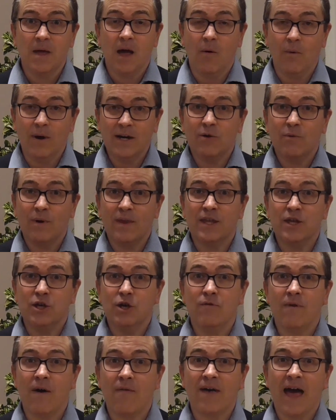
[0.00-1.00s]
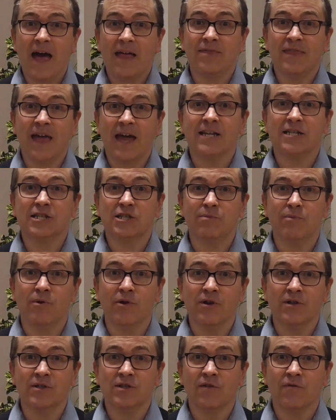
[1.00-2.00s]
I wonder whether you've ever had that
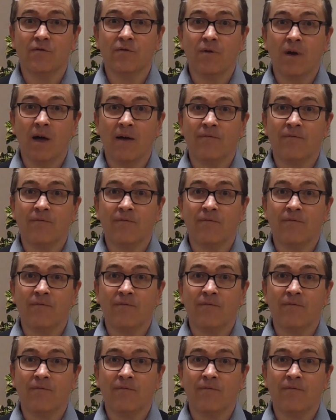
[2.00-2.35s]
experience of